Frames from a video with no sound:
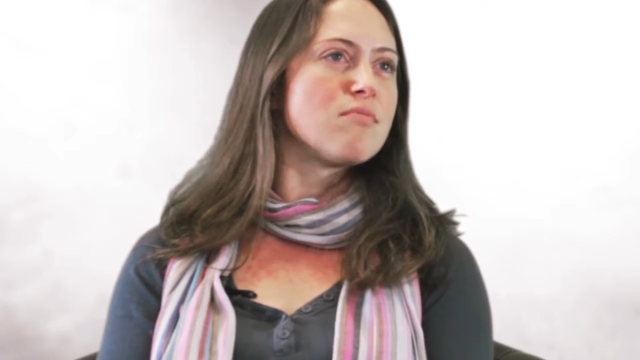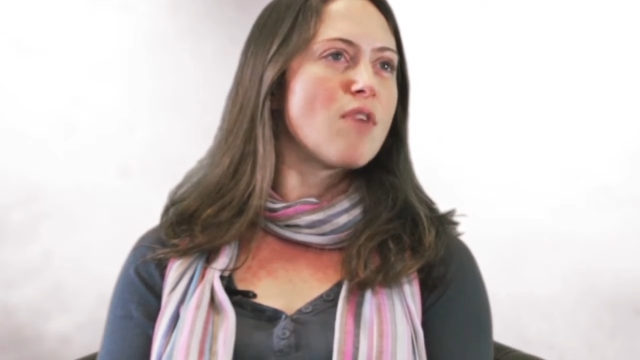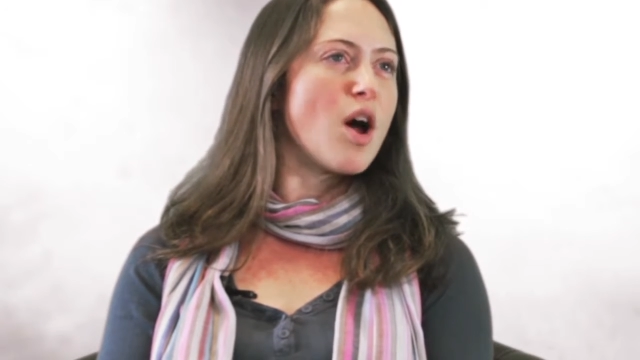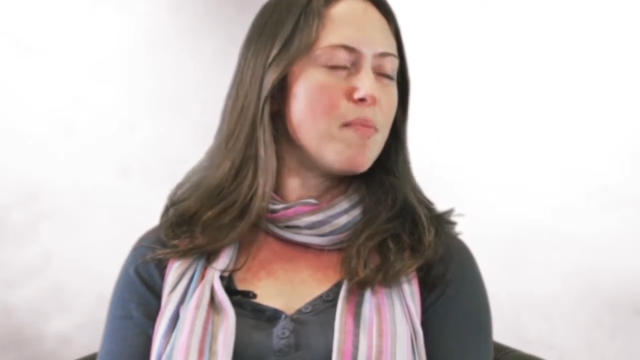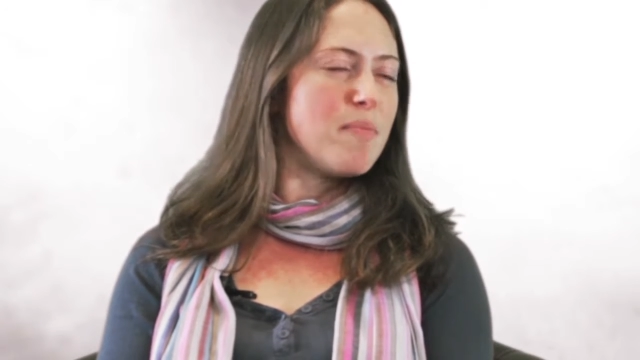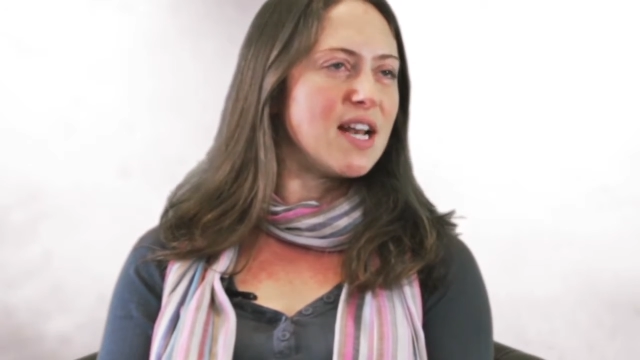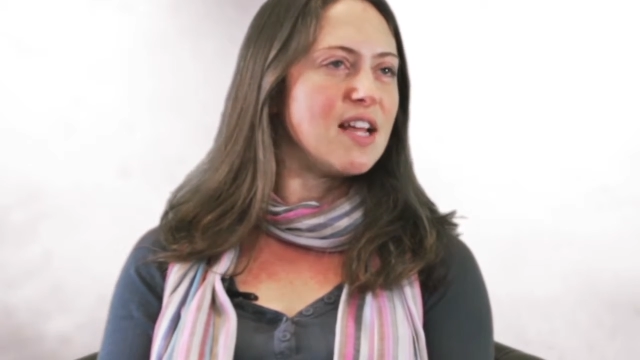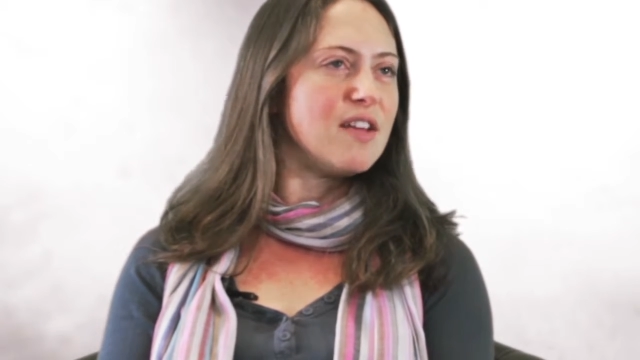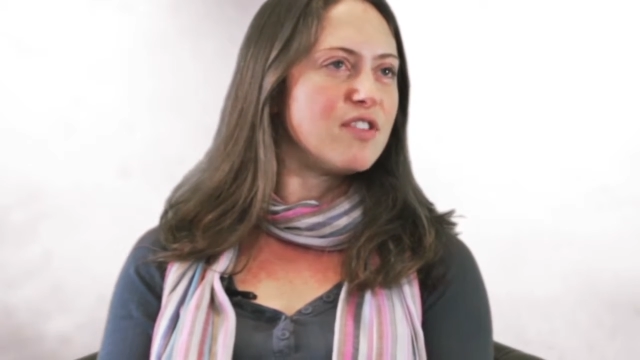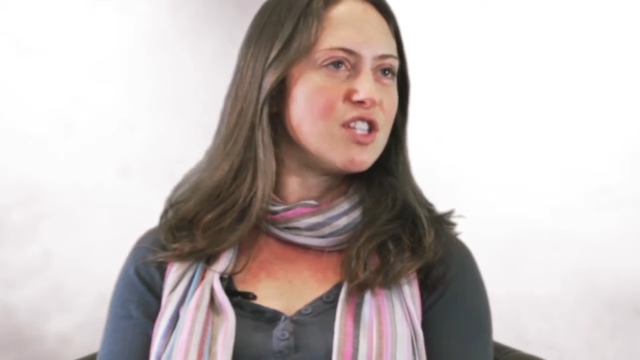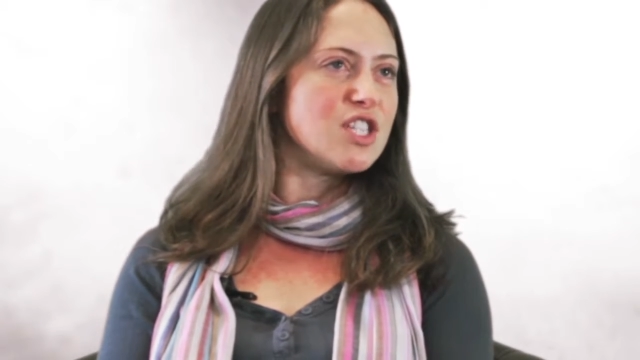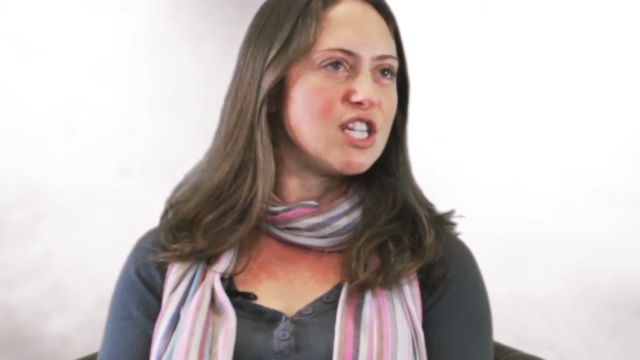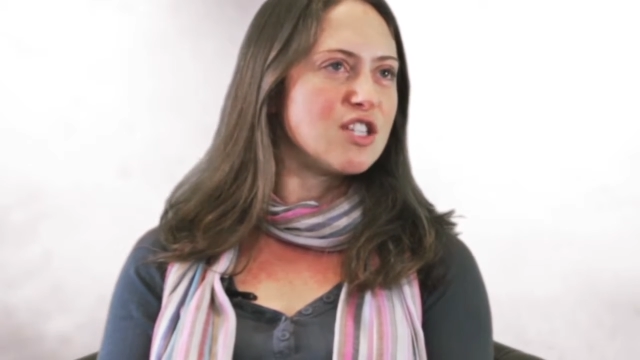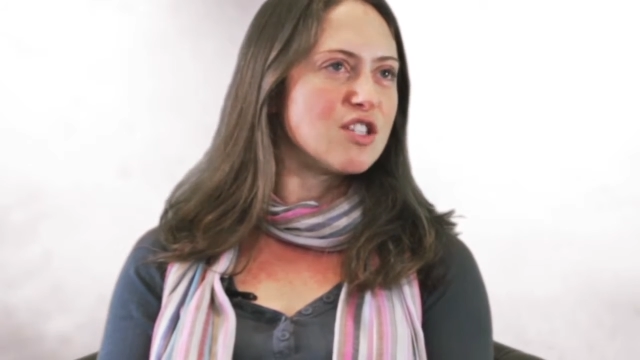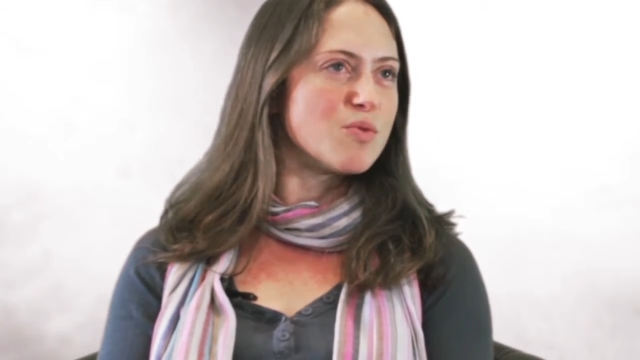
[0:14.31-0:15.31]
I believed that
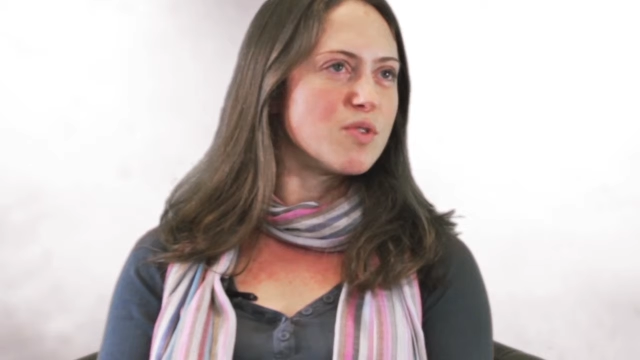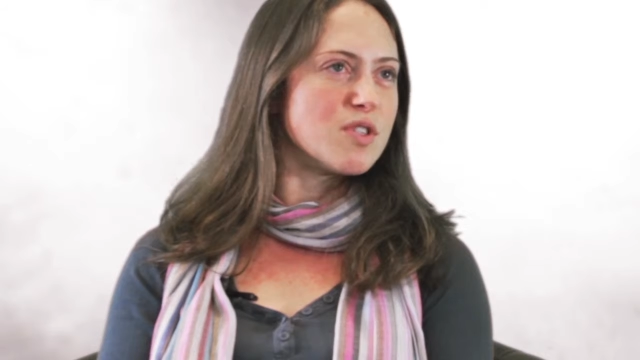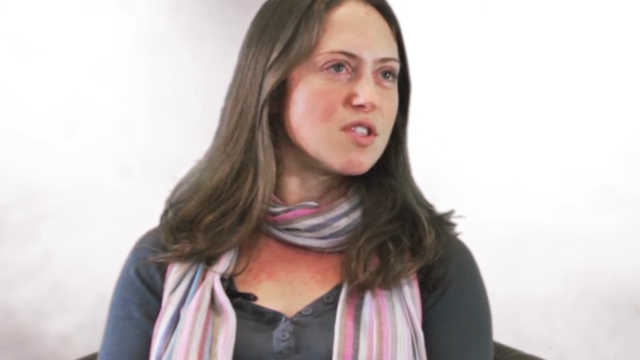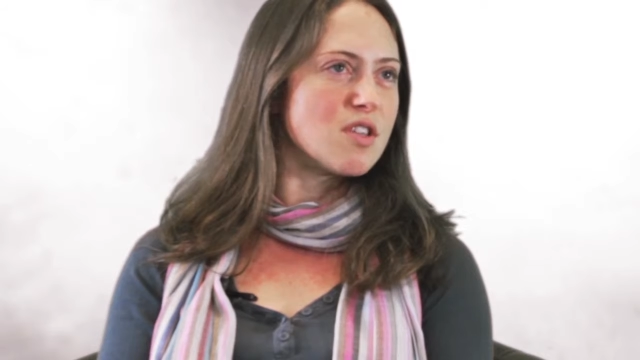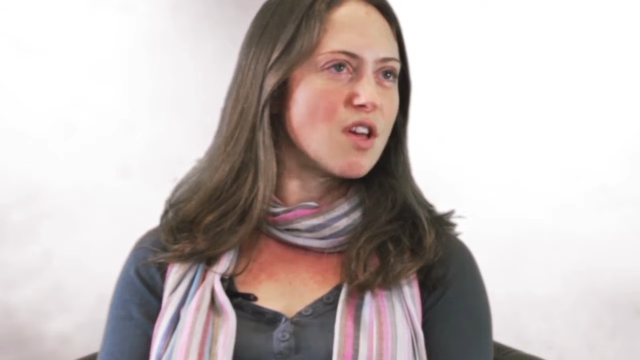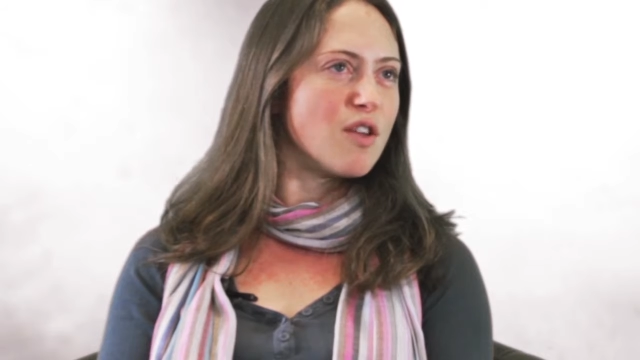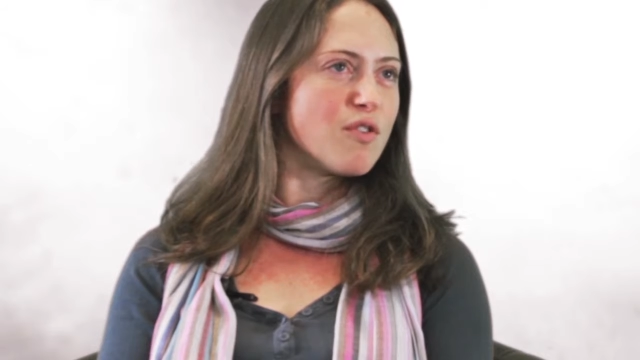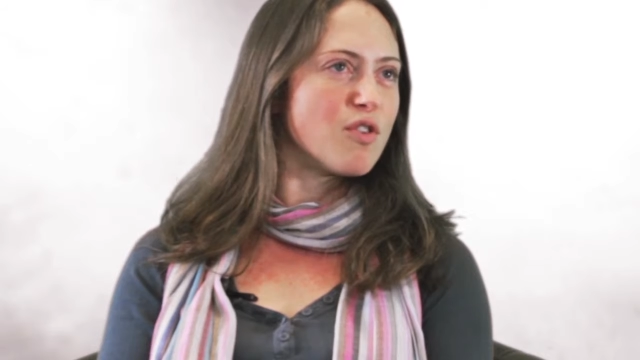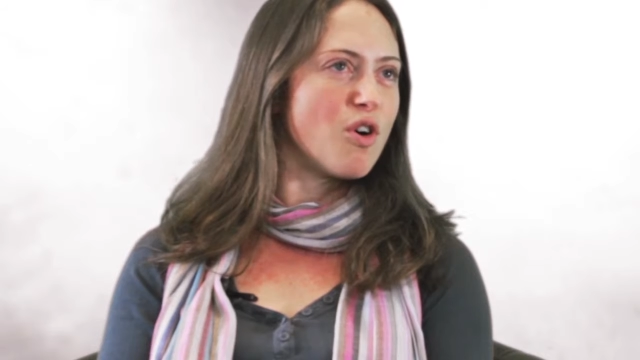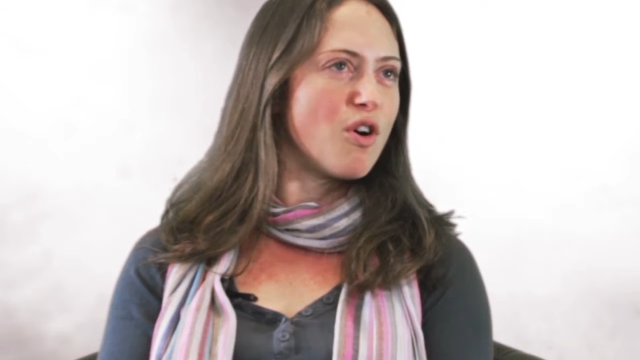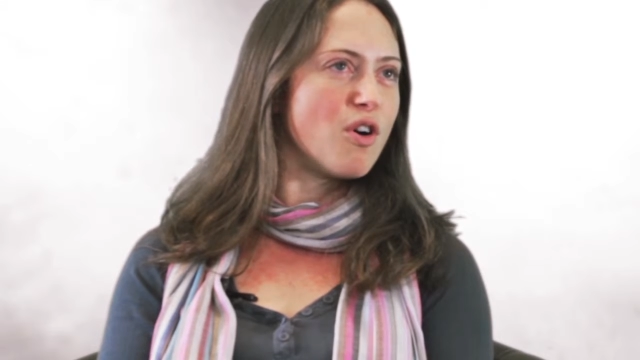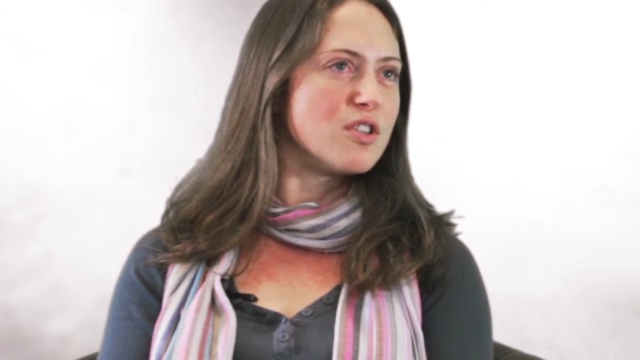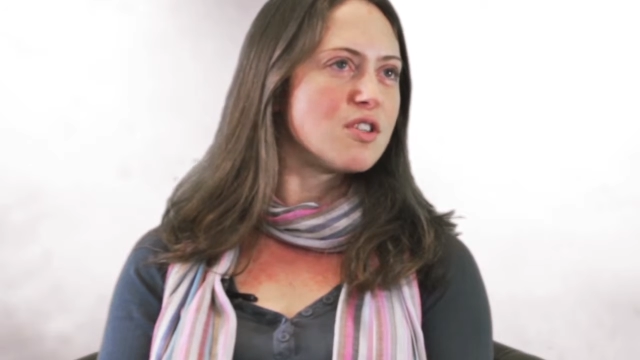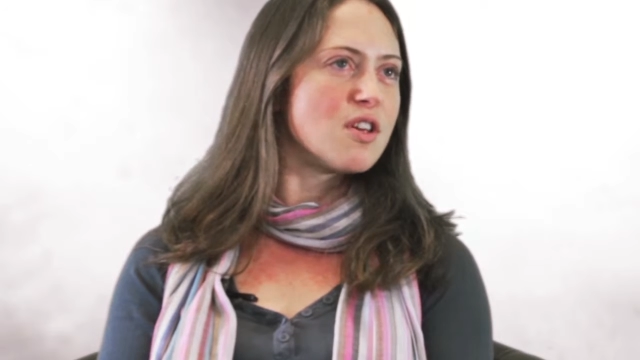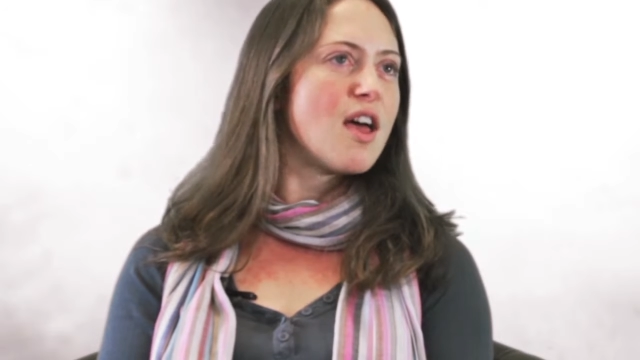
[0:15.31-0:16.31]
Jesus was the Son of
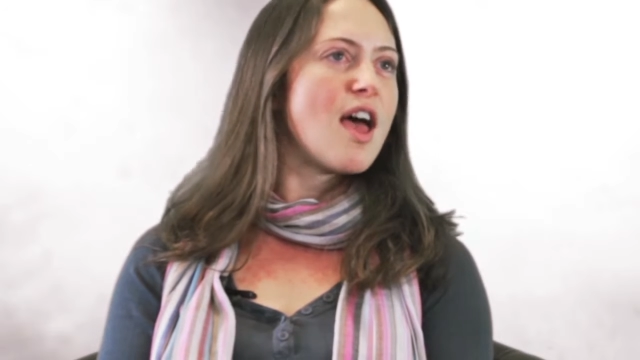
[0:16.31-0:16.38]
God,